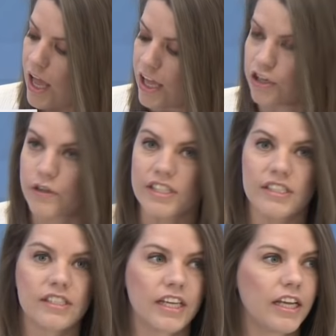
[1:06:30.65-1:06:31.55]
And you can
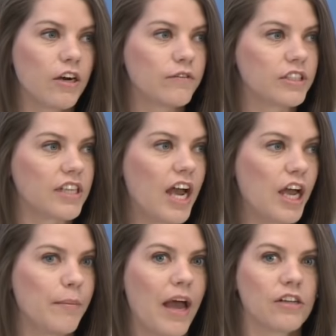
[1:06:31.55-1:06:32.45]
see over
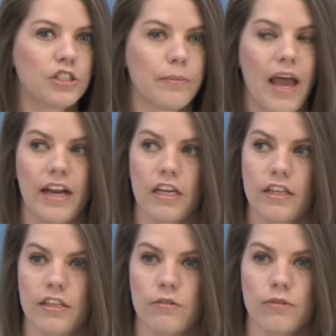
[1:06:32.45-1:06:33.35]
time how
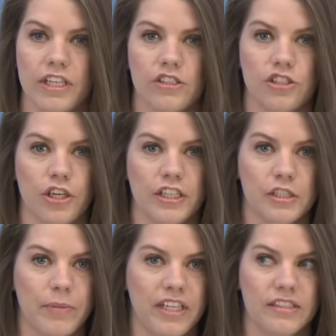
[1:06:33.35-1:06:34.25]
dramatically the
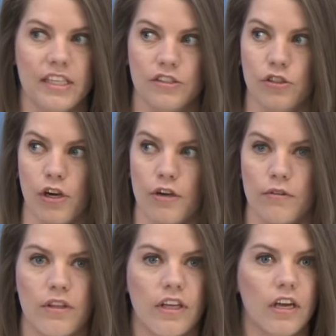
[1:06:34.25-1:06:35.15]
reinsurance piece has
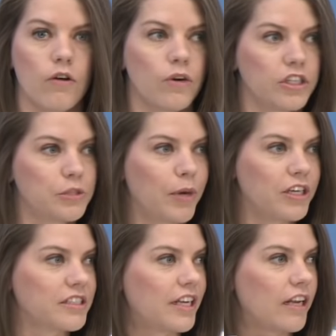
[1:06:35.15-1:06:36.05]
grown. The orange
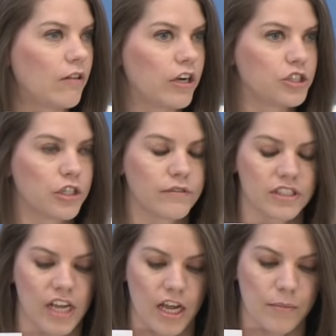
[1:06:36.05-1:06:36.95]
bar is getting larger over
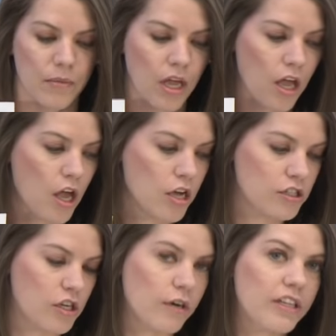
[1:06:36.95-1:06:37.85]
time.
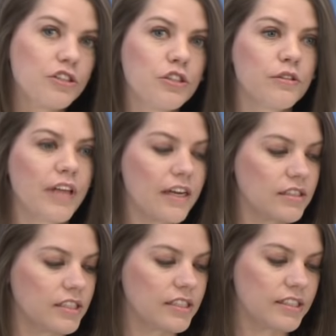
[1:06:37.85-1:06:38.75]
So in
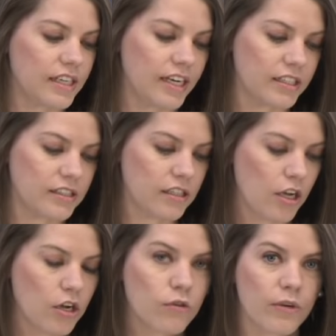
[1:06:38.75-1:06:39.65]
2006,
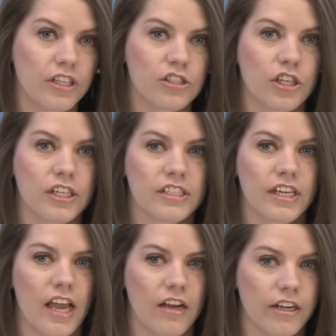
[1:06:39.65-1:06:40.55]
reinsurance
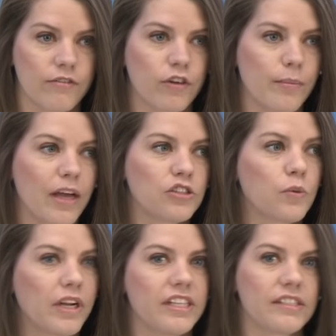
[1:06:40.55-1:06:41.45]
accounted for about
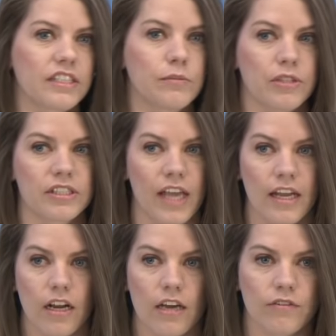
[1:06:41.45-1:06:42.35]

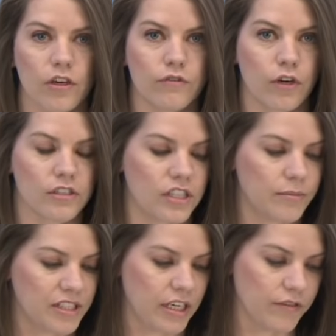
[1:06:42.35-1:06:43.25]
26% of the overall
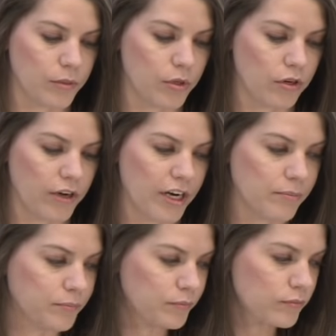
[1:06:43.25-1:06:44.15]
subsidy of the program.